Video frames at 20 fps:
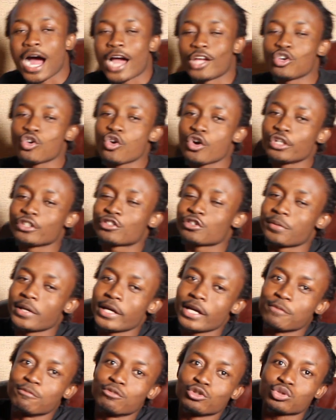are you going to
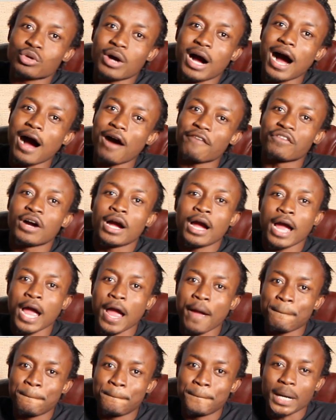be able to have
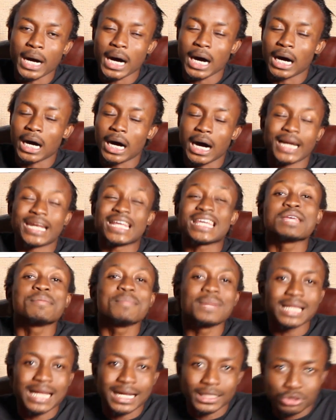an
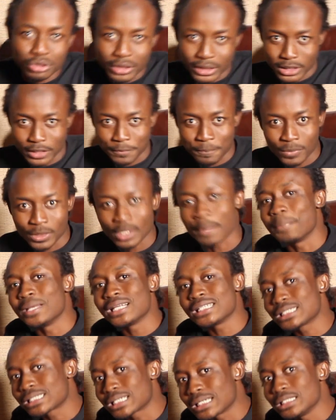email address?
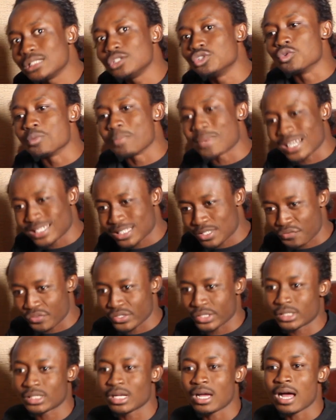Basically, you must
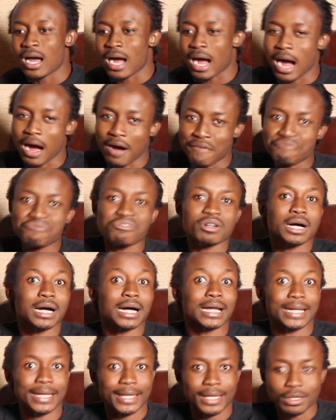first have
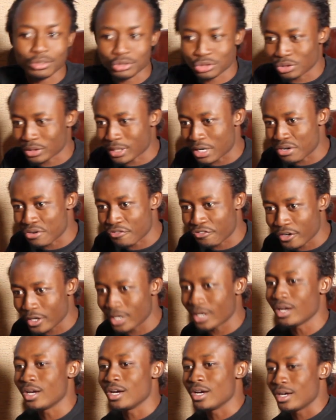an account. You can
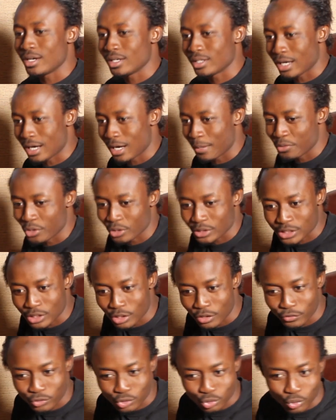refer
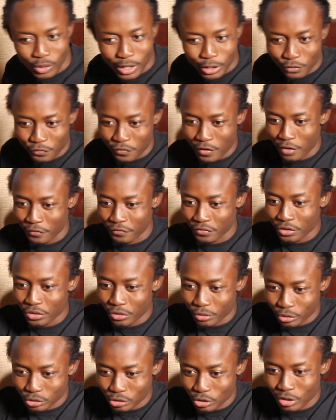yourself to one of our
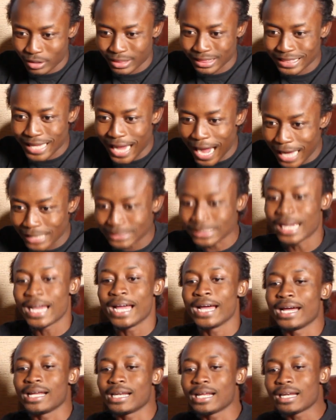videos on that.
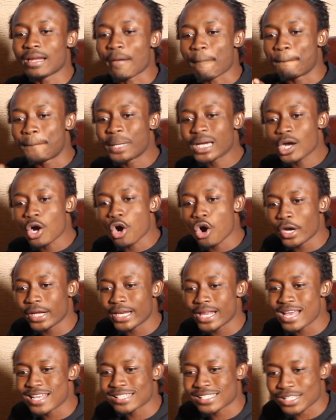And then the
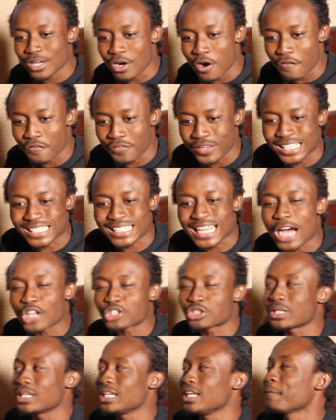Bitcoin itself is
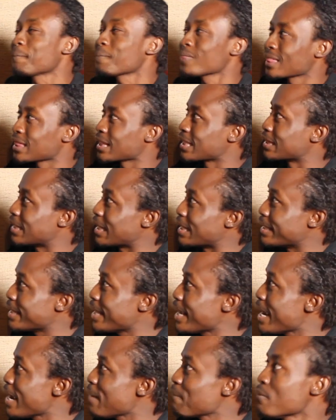actually the
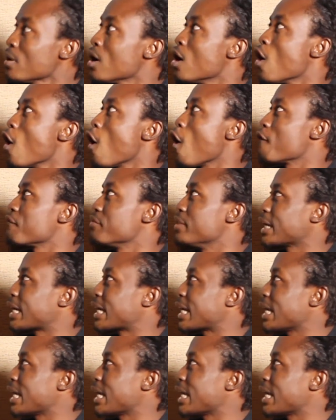name of the